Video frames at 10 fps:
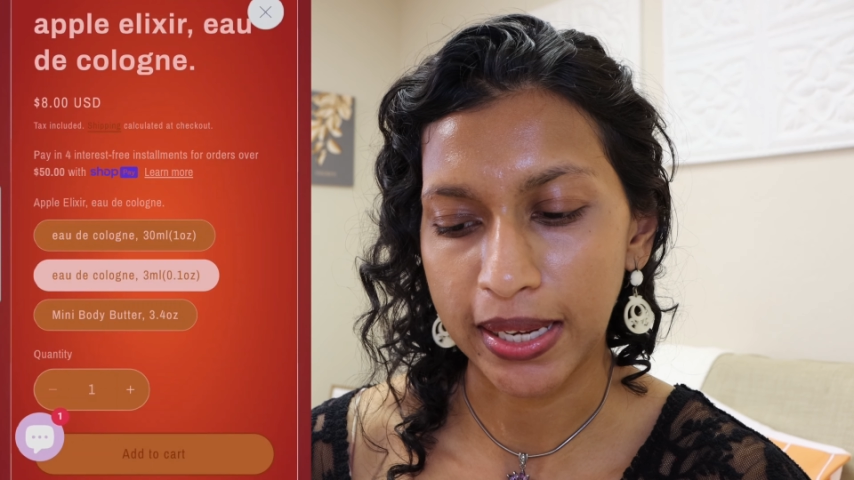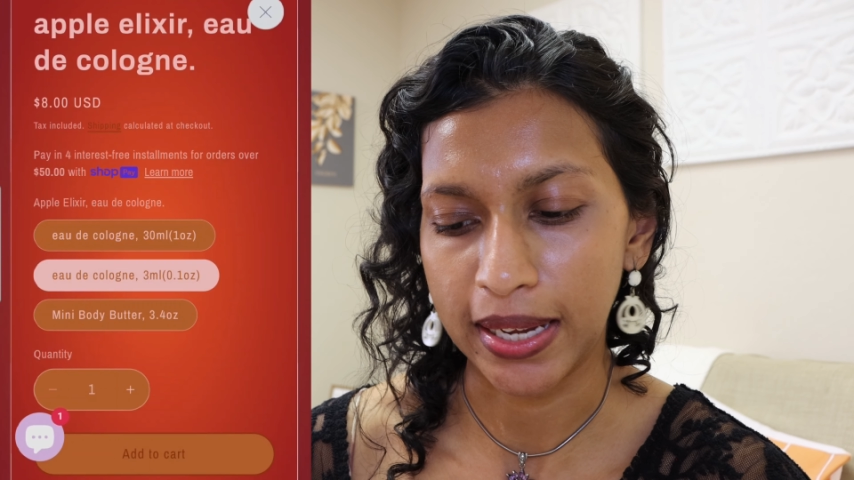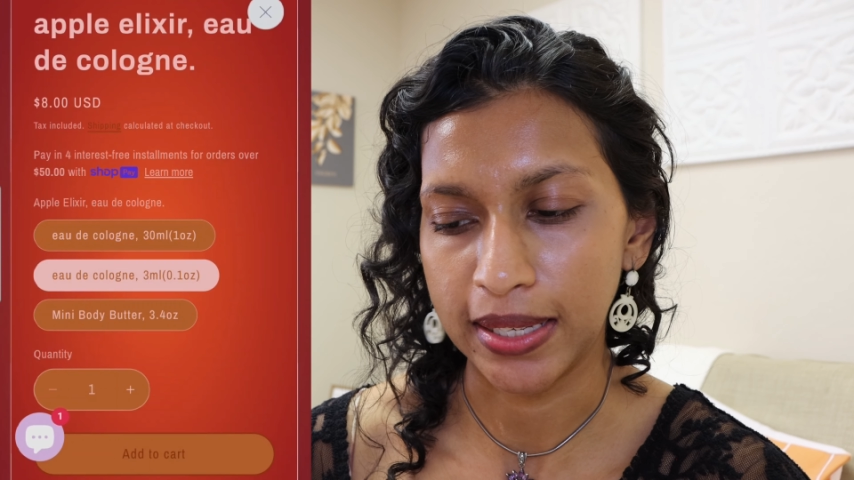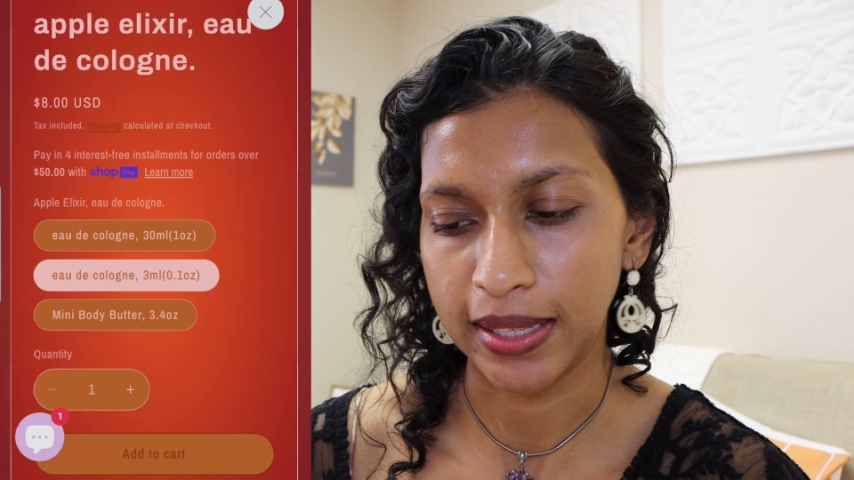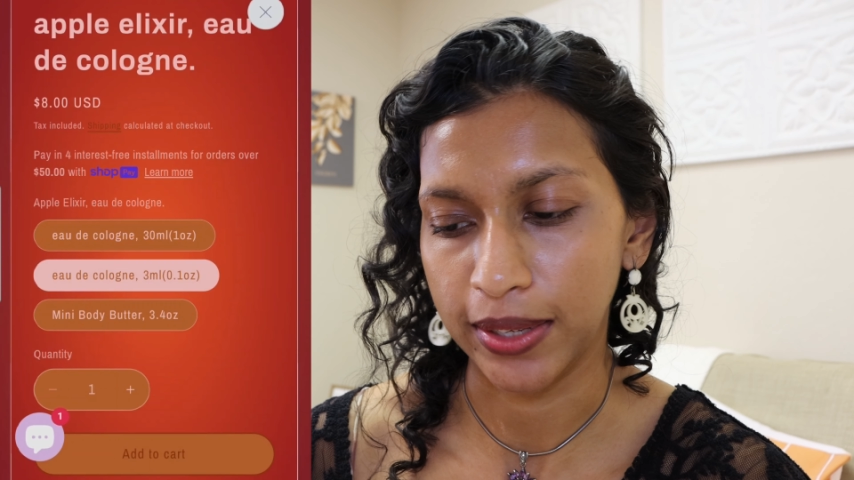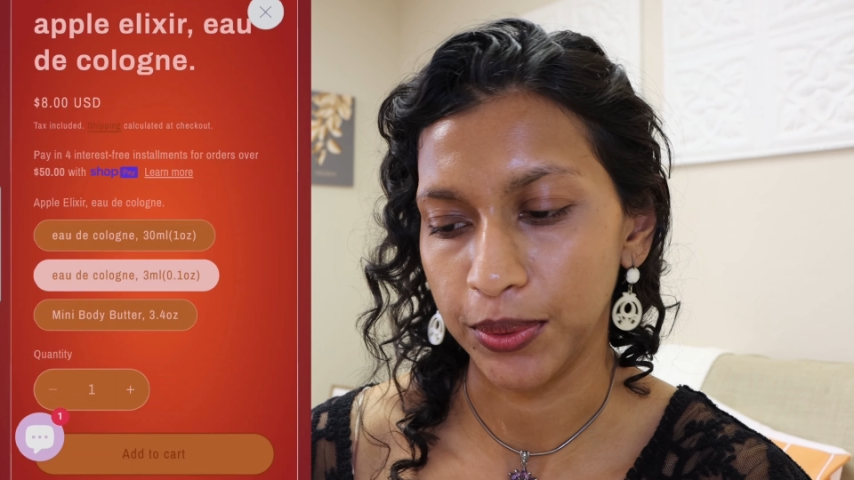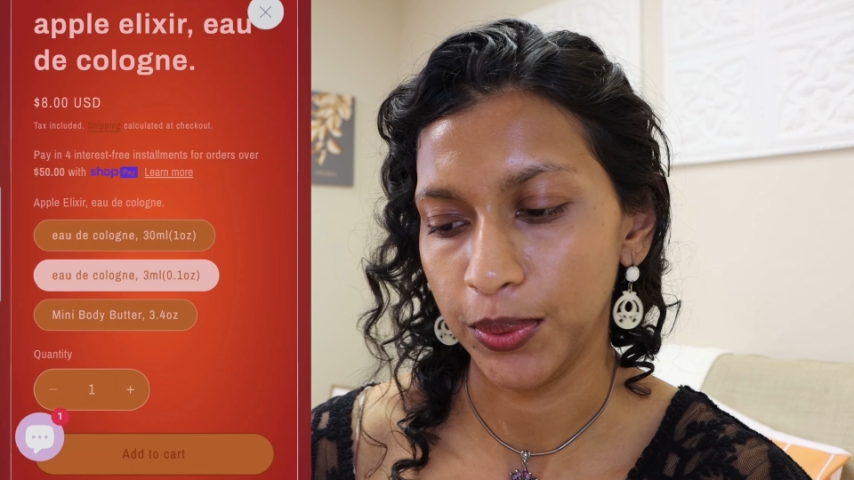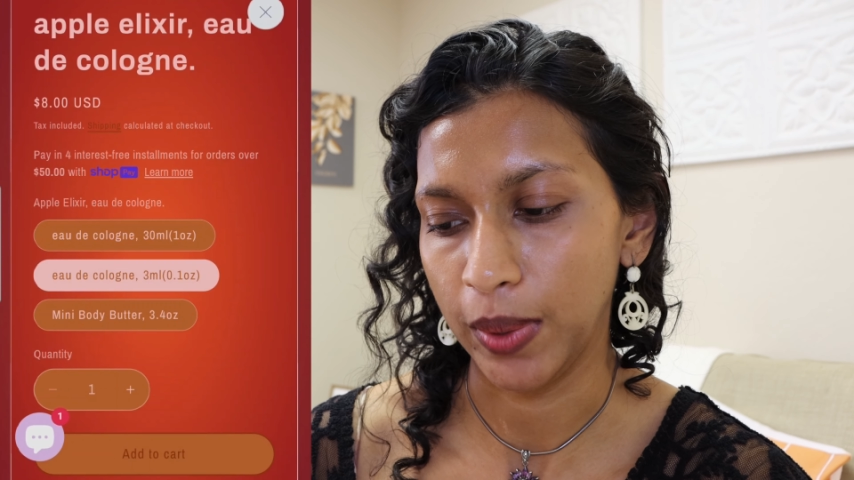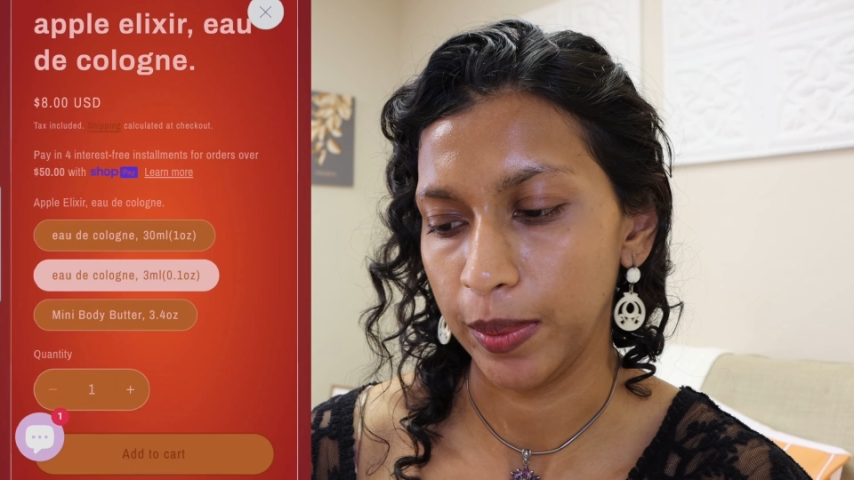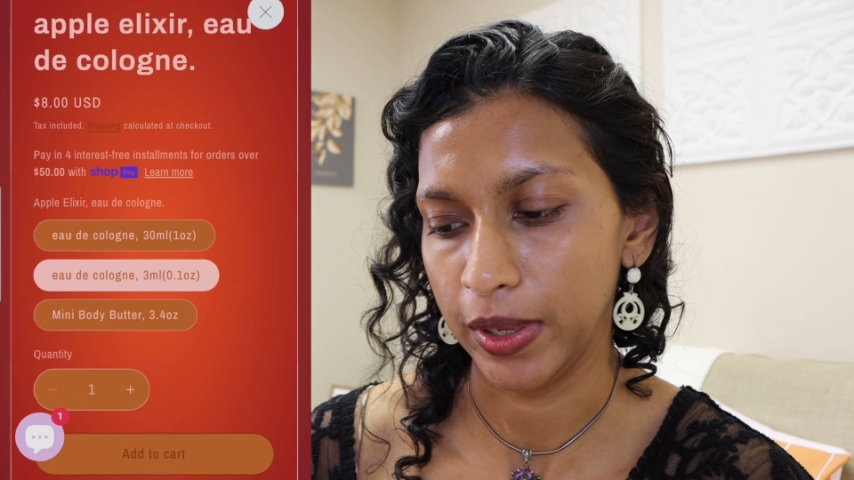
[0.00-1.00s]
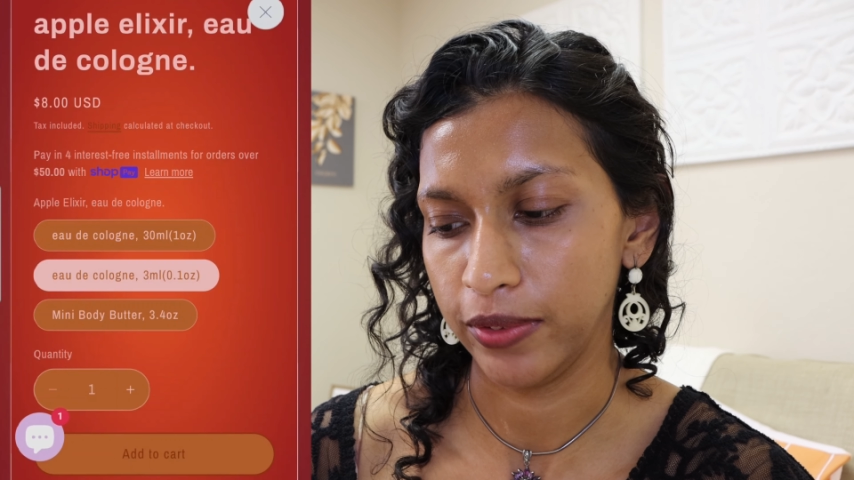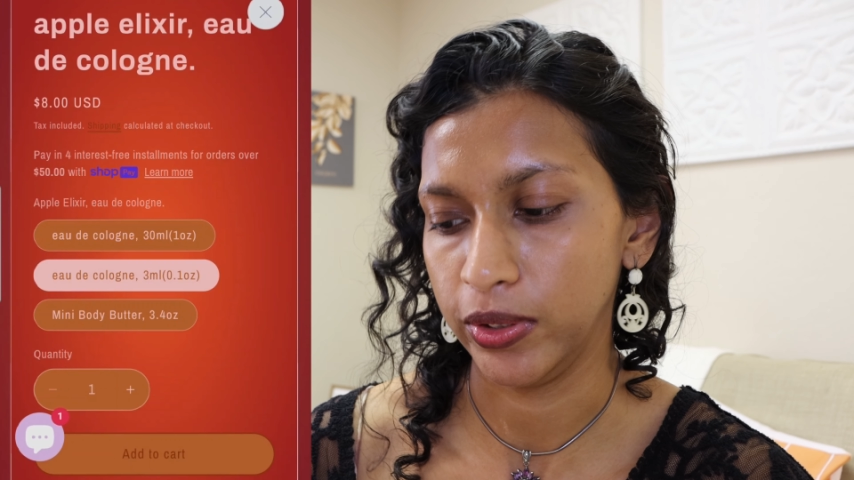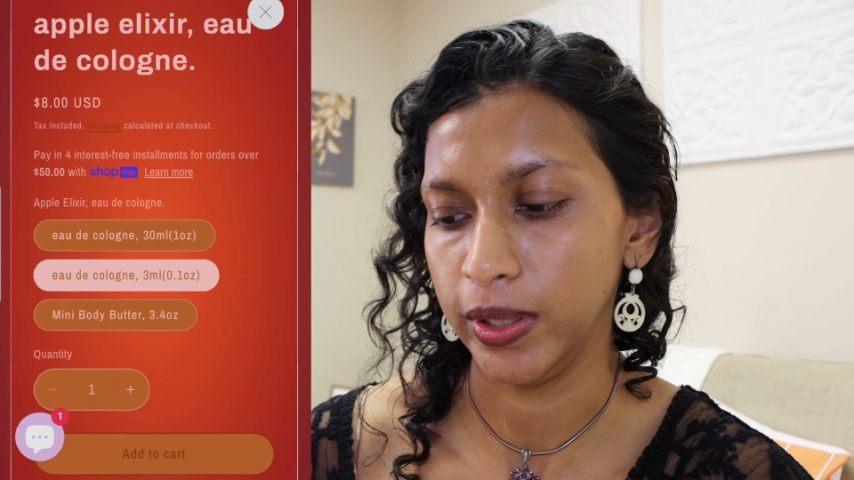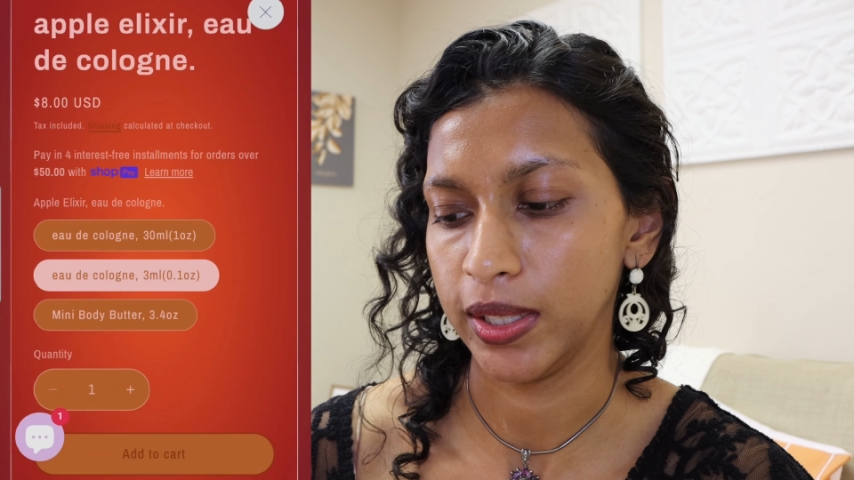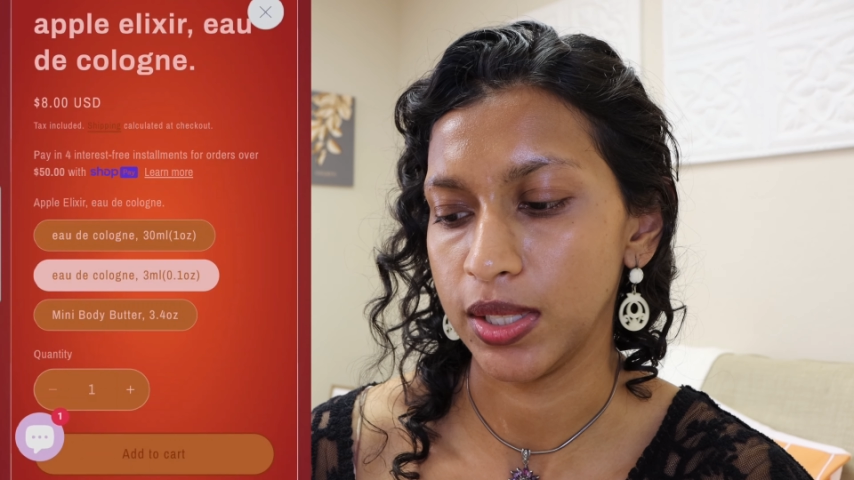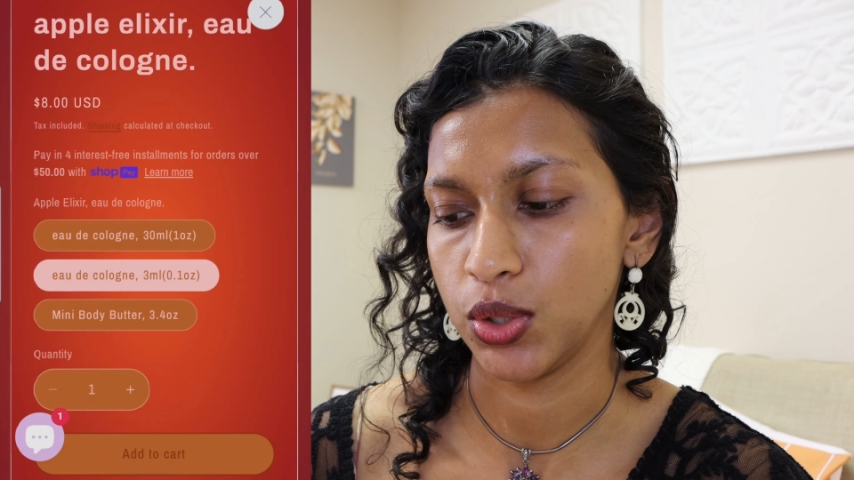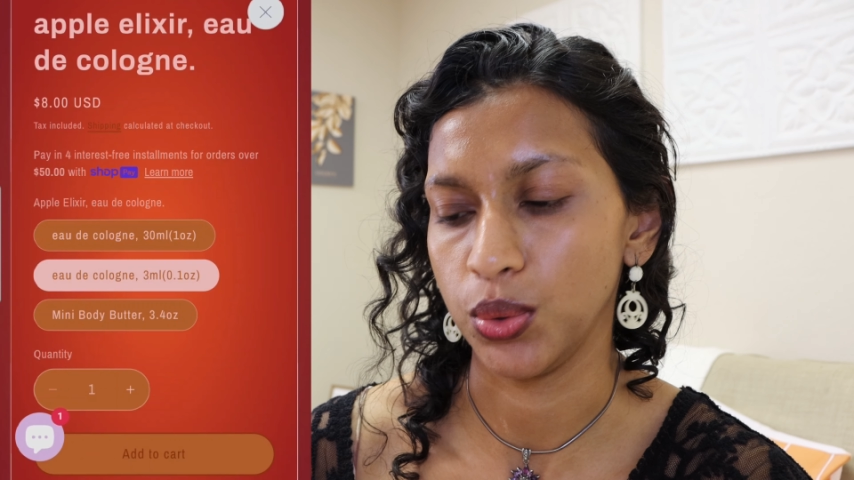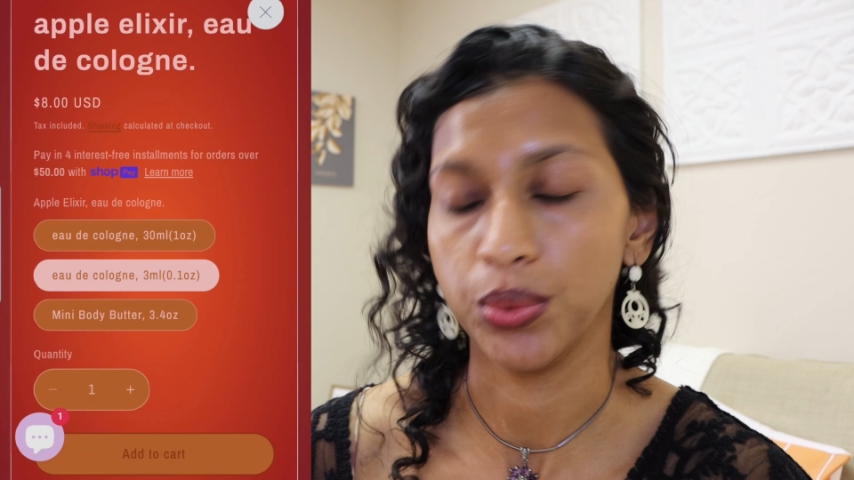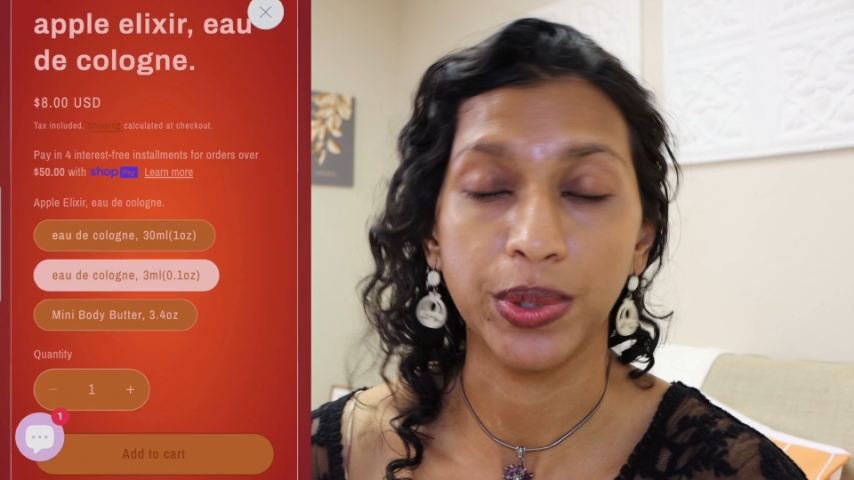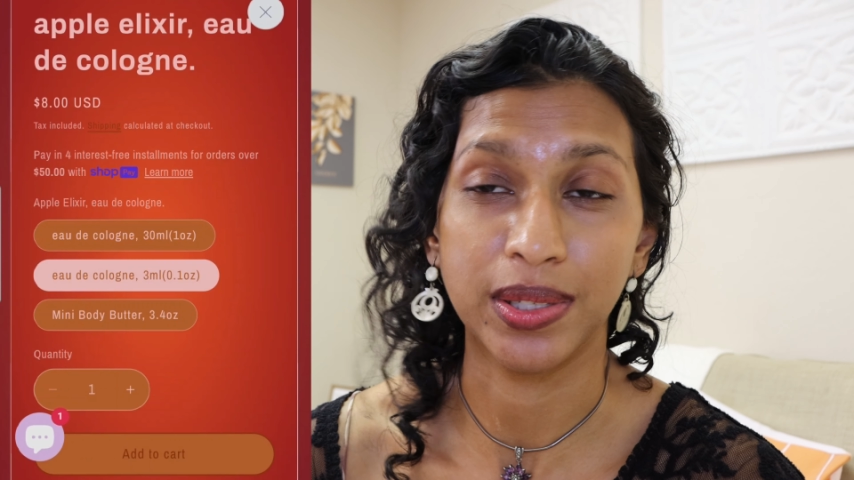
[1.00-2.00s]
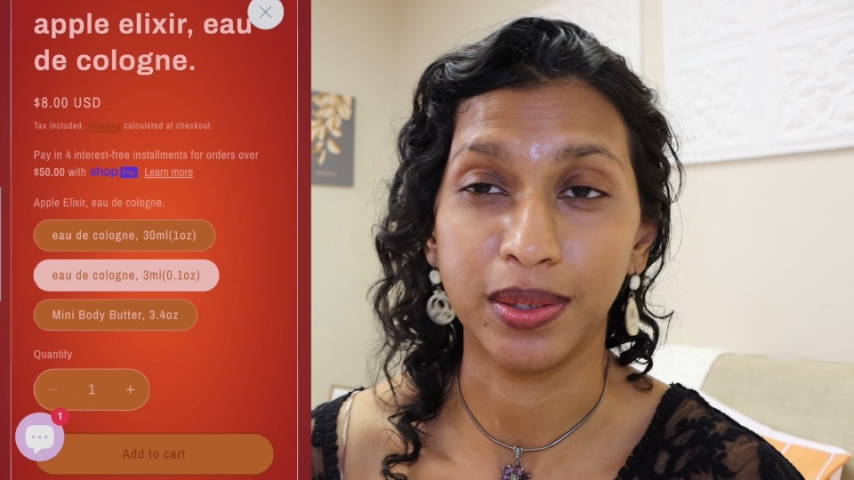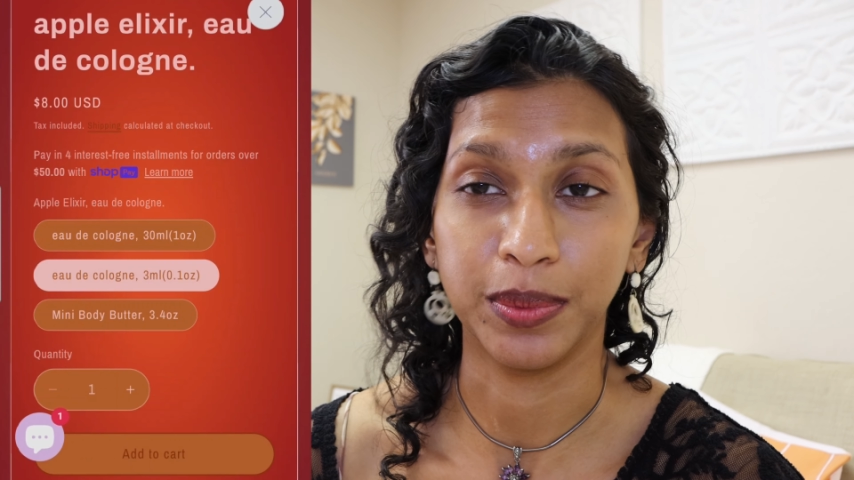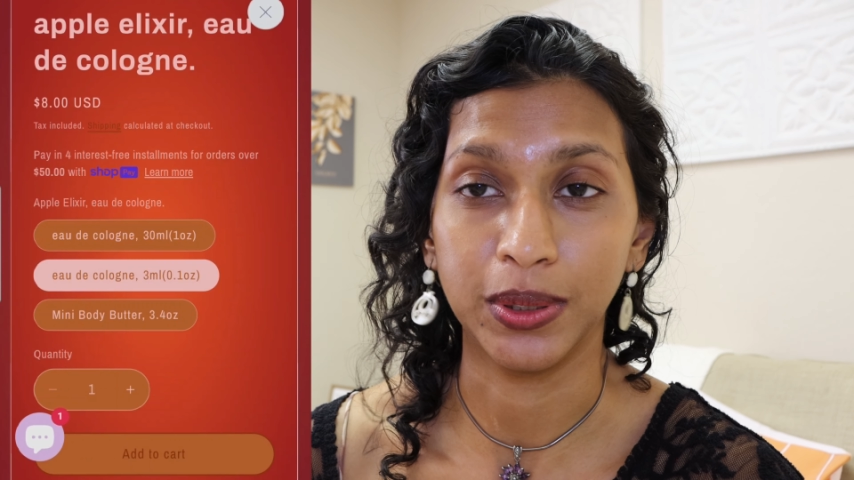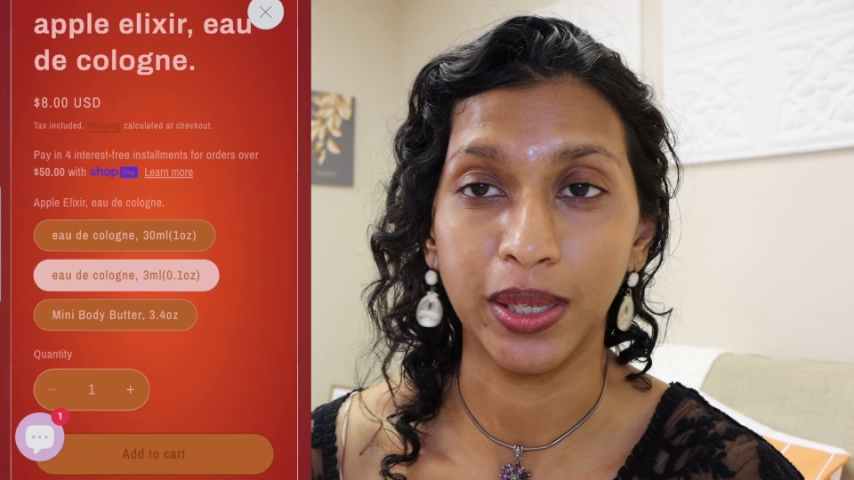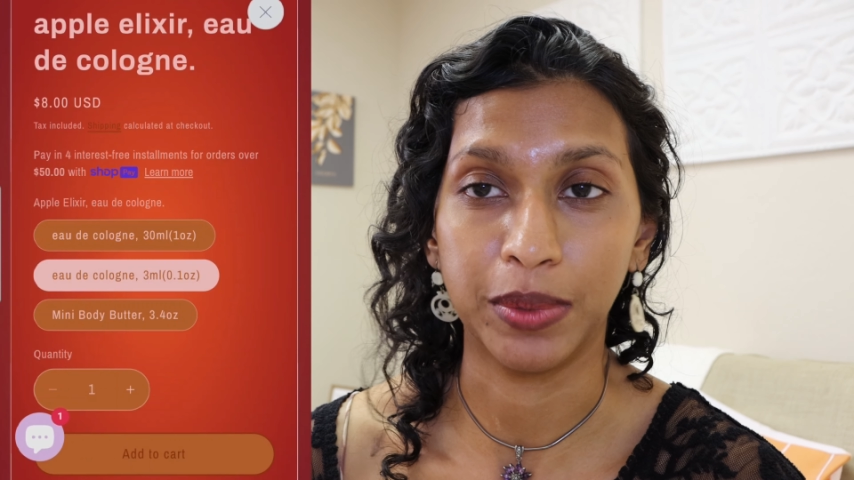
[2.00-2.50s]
and I don't know why, but I feel like it's so reasonable.